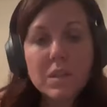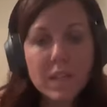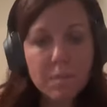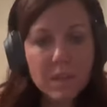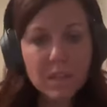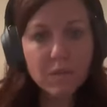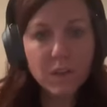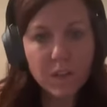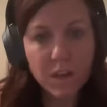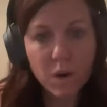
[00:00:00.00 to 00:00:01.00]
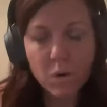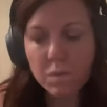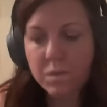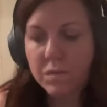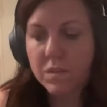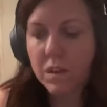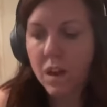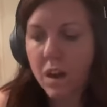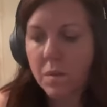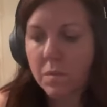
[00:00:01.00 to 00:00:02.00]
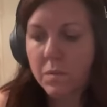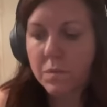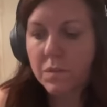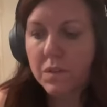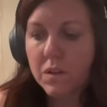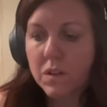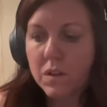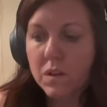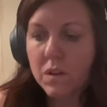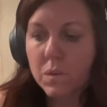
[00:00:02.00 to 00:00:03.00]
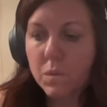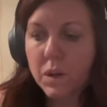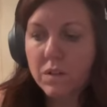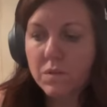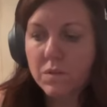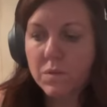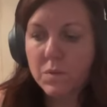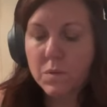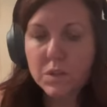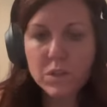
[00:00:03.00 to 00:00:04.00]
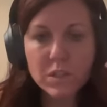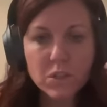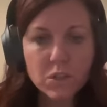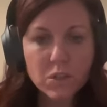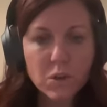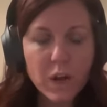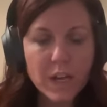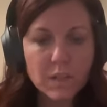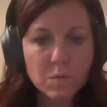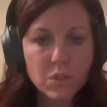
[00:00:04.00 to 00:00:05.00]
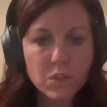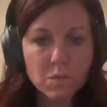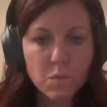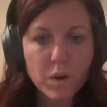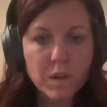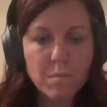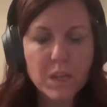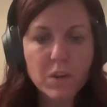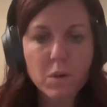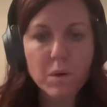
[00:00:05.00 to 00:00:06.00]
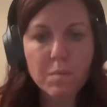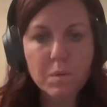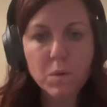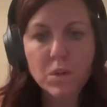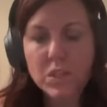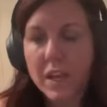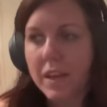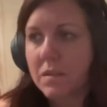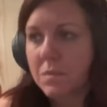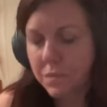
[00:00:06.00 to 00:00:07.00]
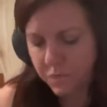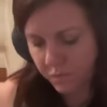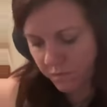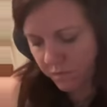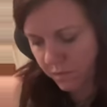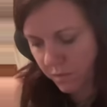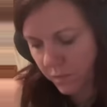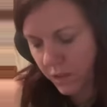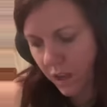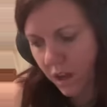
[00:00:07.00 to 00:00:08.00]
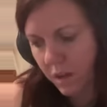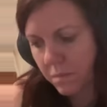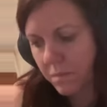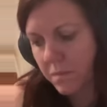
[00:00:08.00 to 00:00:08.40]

sent me this video, one of the sister in Christ was just warning me, you know, what people were saying. I